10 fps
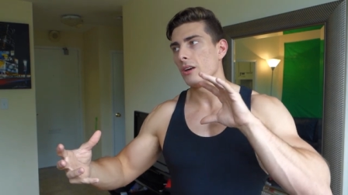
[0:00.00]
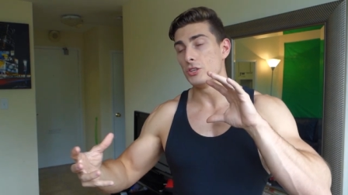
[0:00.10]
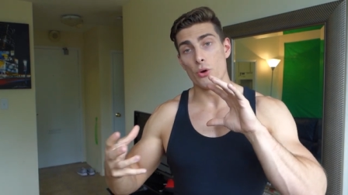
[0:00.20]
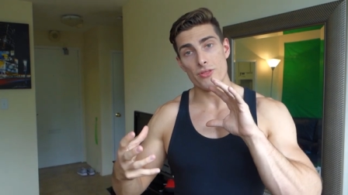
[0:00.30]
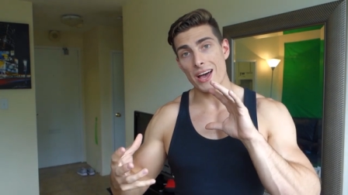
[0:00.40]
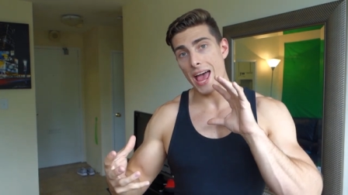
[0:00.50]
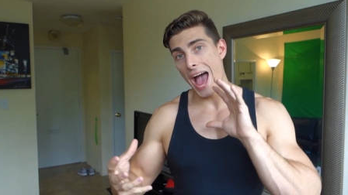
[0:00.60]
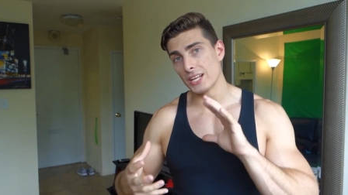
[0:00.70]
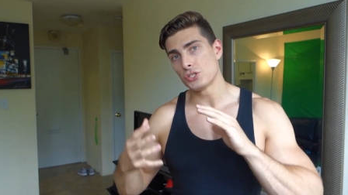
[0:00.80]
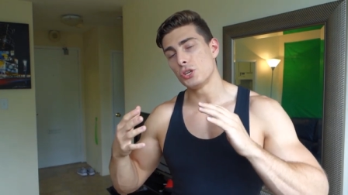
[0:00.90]
that
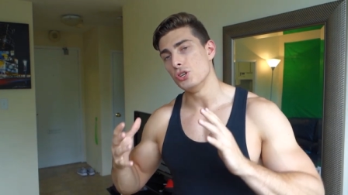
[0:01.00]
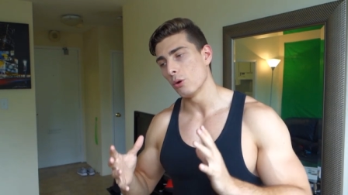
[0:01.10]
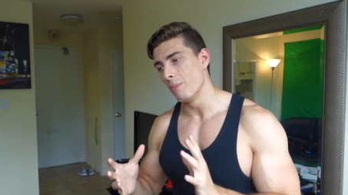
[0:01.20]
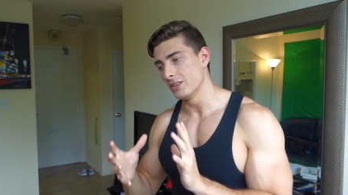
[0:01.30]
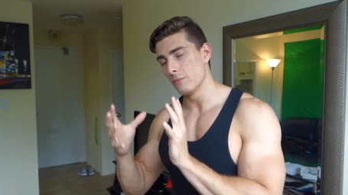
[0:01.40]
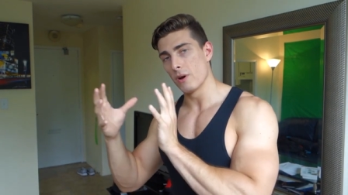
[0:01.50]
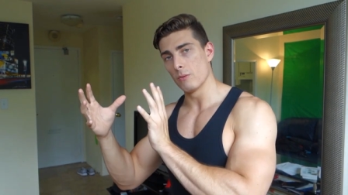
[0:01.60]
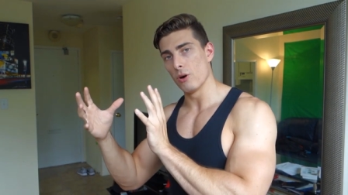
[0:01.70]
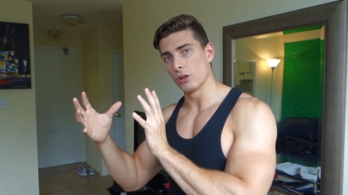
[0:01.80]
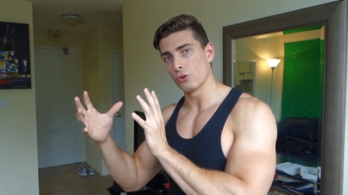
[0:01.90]
adds to your basal
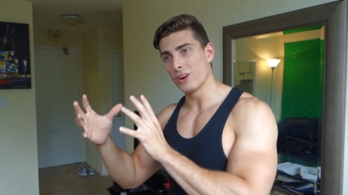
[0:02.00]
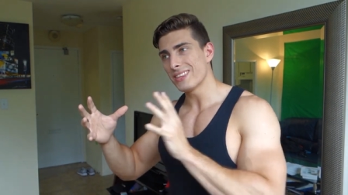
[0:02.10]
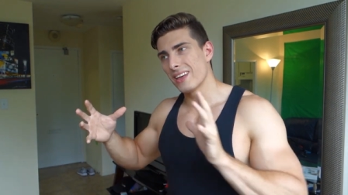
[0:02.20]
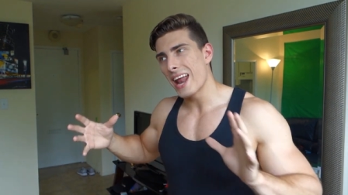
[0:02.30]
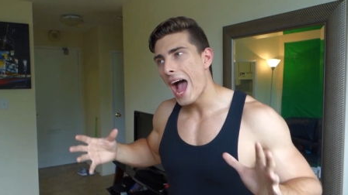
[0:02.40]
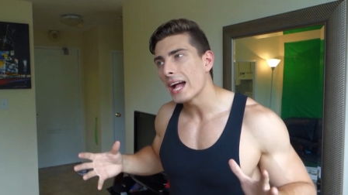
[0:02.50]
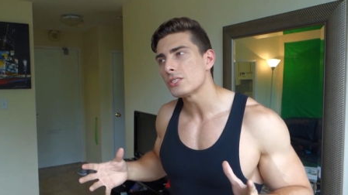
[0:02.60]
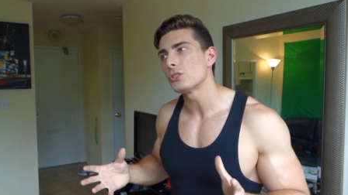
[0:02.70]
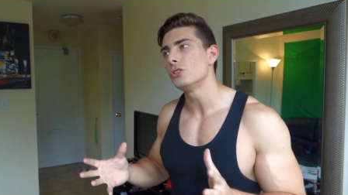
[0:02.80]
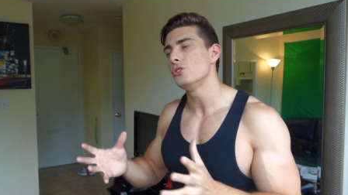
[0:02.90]
metabolic rate, that
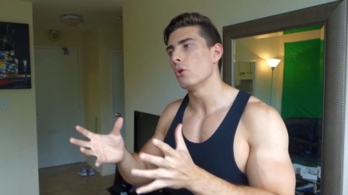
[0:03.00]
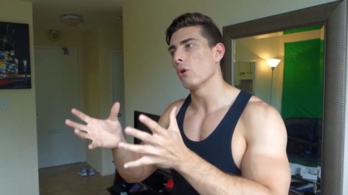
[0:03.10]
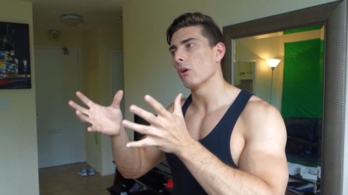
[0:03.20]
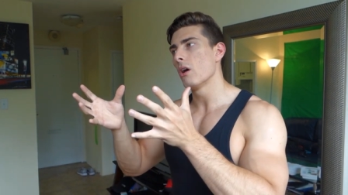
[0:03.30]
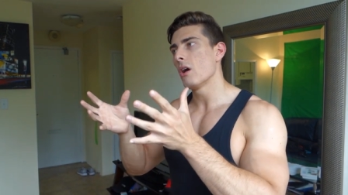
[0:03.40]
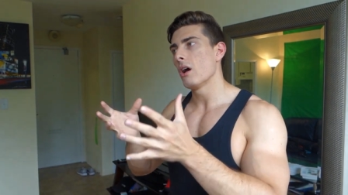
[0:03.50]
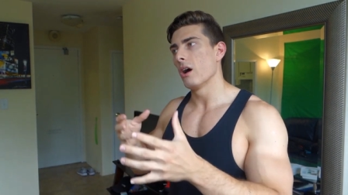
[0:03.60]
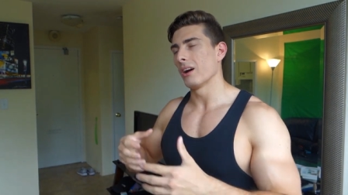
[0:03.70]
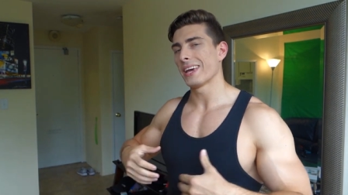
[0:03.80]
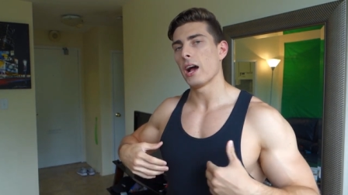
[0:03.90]
adds to your
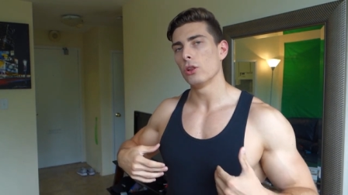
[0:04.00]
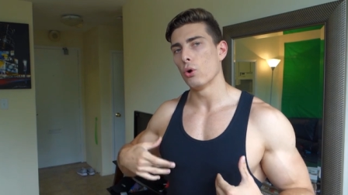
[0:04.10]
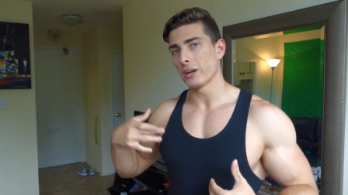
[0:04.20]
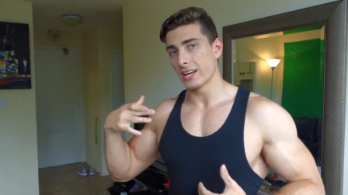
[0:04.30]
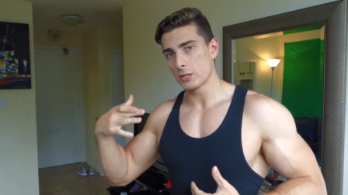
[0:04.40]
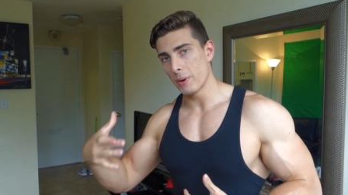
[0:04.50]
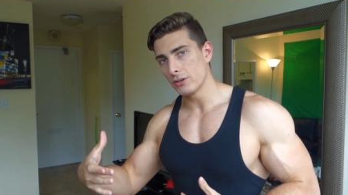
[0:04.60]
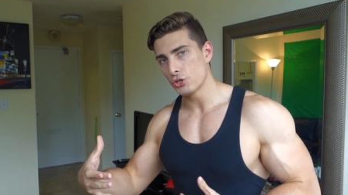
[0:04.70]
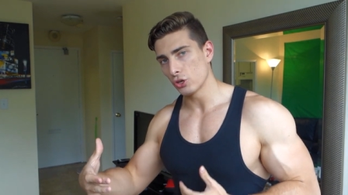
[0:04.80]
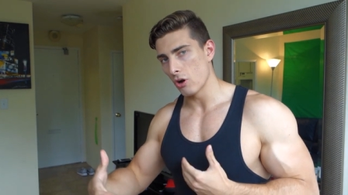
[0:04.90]
caloric
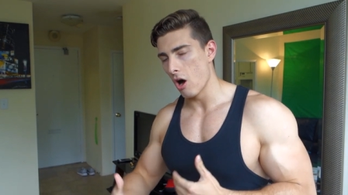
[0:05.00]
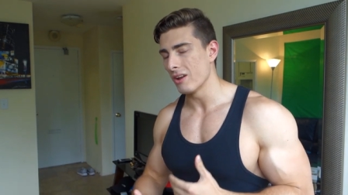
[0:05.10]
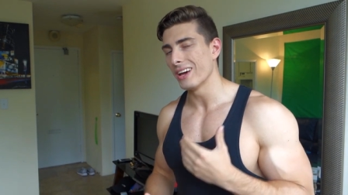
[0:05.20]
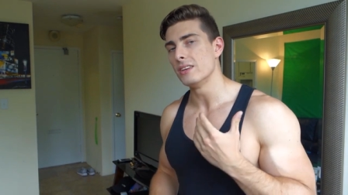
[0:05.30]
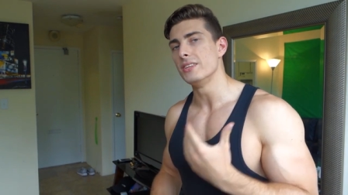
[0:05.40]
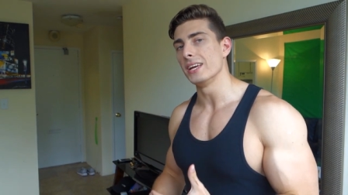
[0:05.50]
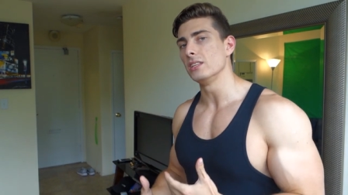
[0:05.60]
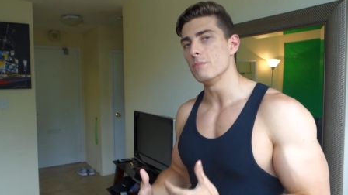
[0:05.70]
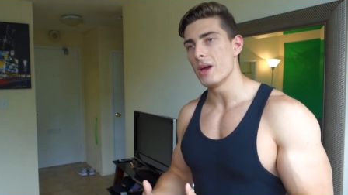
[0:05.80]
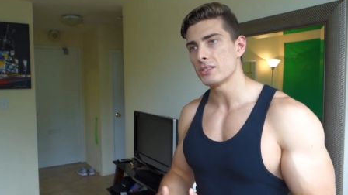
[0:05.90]
expenditure on a
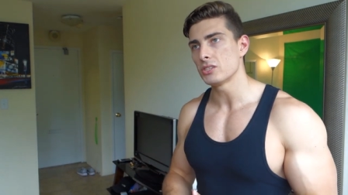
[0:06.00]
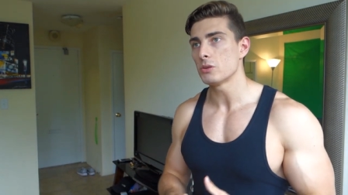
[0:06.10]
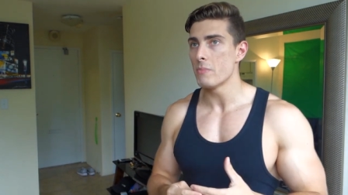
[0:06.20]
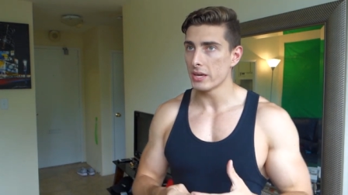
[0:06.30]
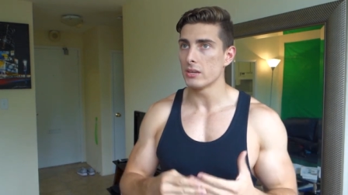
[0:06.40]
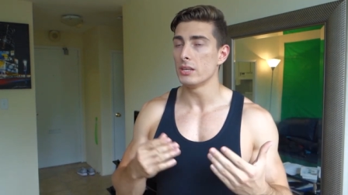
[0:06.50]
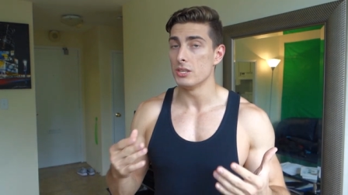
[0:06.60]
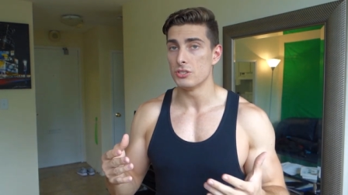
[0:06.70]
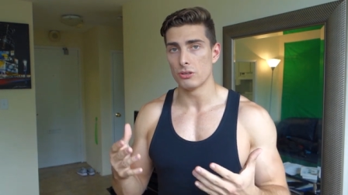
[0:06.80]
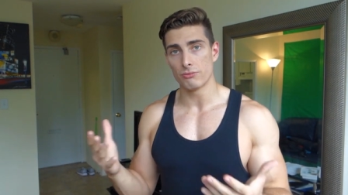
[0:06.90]
daily basis, making it
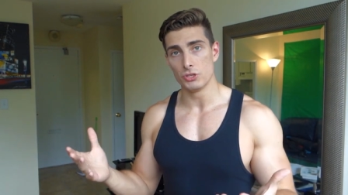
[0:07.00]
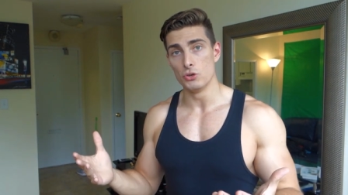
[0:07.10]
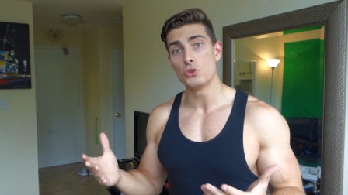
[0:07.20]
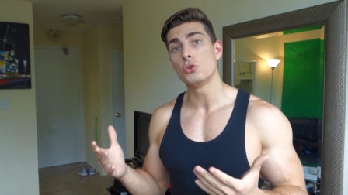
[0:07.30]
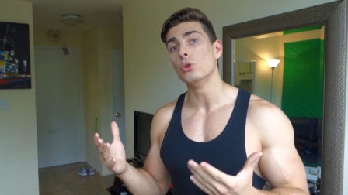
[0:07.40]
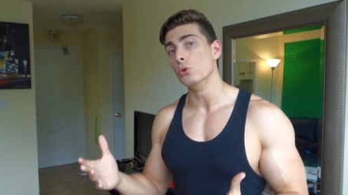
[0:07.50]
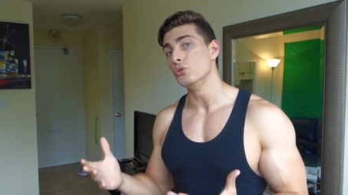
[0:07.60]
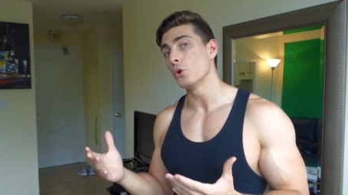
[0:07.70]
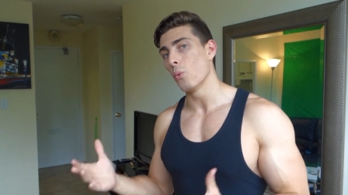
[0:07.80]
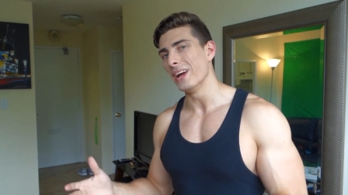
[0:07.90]
easier for you to
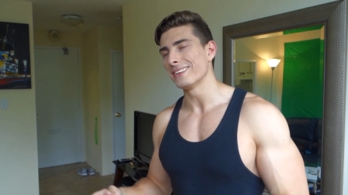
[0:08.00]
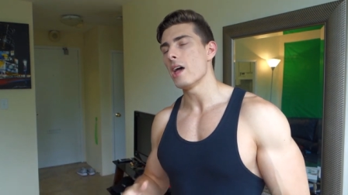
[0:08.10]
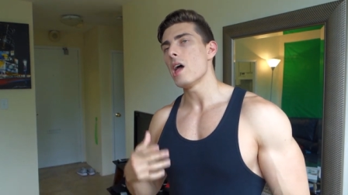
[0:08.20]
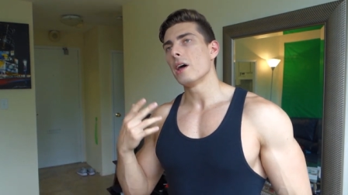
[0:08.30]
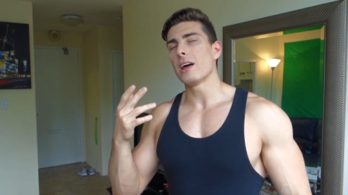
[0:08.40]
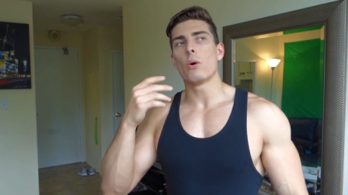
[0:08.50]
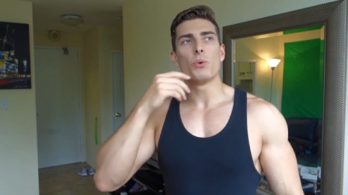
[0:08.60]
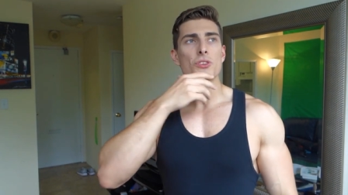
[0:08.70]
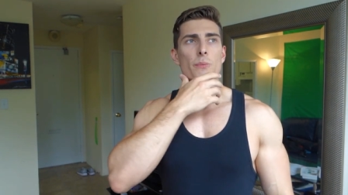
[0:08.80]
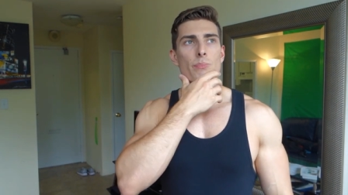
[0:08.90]
lose weight. Now,
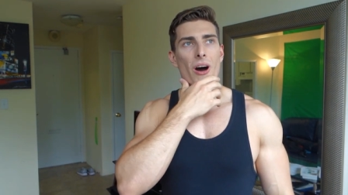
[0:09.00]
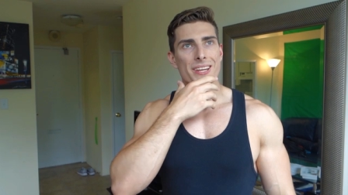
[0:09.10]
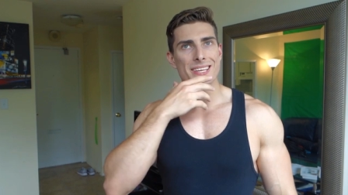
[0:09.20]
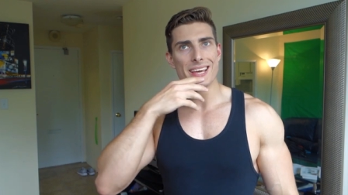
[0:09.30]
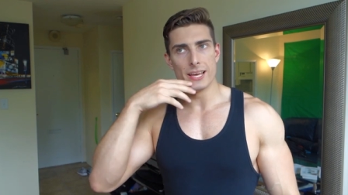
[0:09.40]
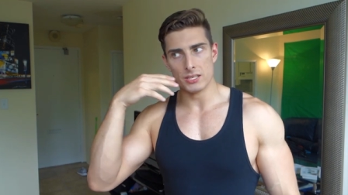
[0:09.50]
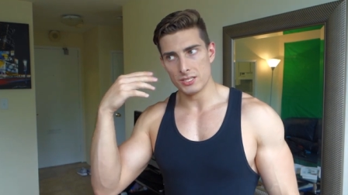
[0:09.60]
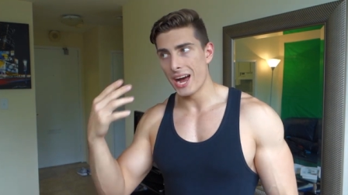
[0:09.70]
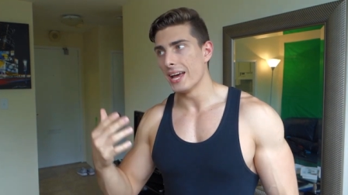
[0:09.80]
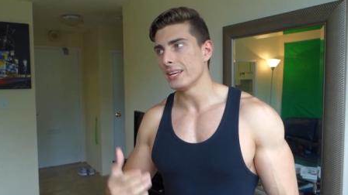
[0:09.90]
when your body is
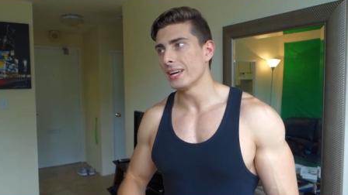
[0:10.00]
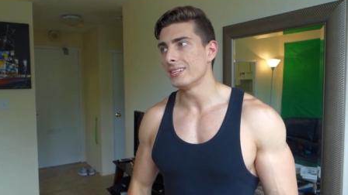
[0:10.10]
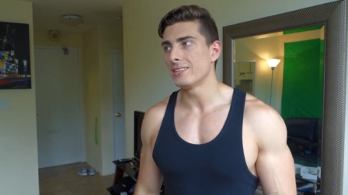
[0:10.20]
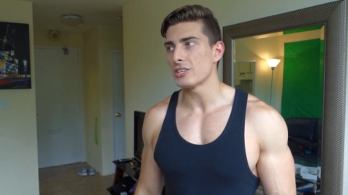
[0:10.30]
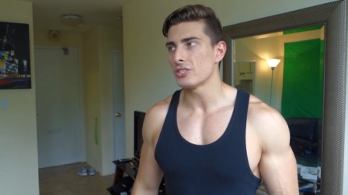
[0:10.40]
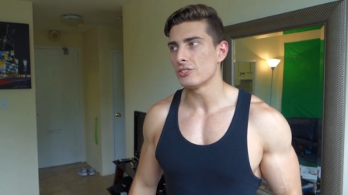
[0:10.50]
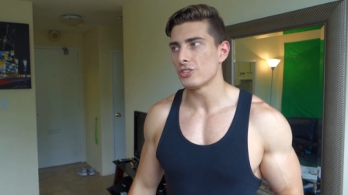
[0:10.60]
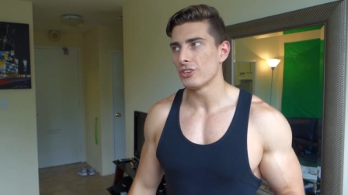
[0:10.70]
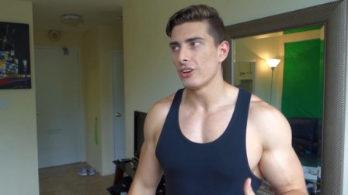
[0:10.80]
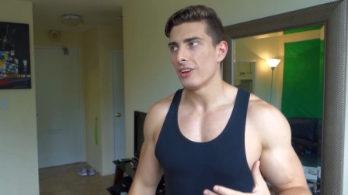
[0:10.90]
dieting, it
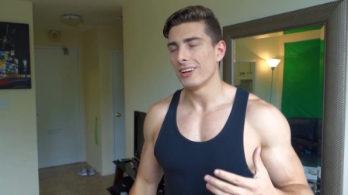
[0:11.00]
doesn't